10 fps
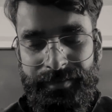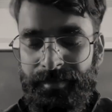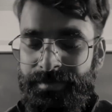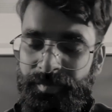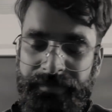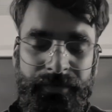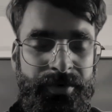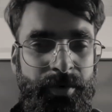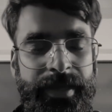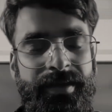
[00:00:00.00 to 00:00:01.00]
So before
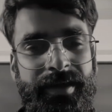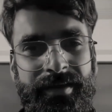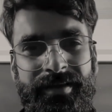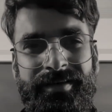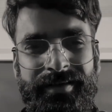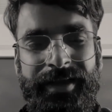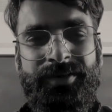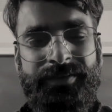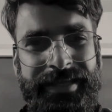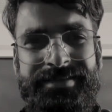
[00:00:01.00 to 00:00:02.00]
going
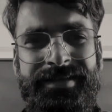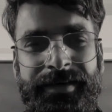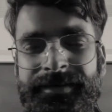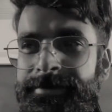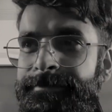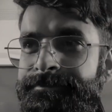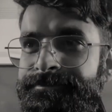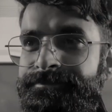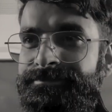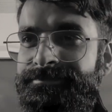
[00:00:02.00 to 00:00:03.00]
into the incident,
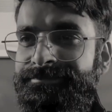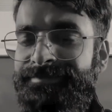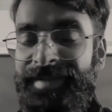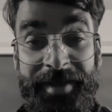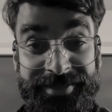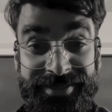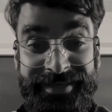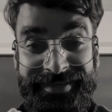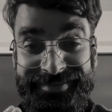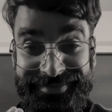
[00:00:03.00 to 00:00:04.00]
I'm
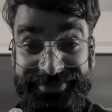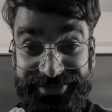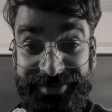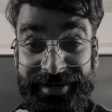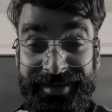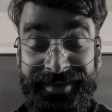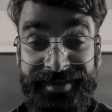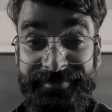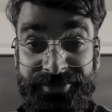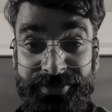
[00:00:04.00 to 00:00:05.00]
actually shivering
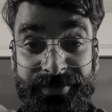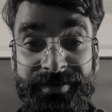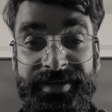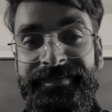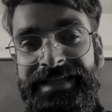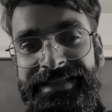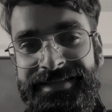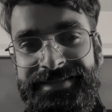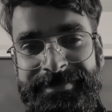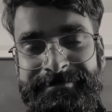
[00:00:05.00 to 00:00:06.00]
even to reveal
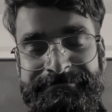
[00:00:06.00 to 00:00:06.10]
this.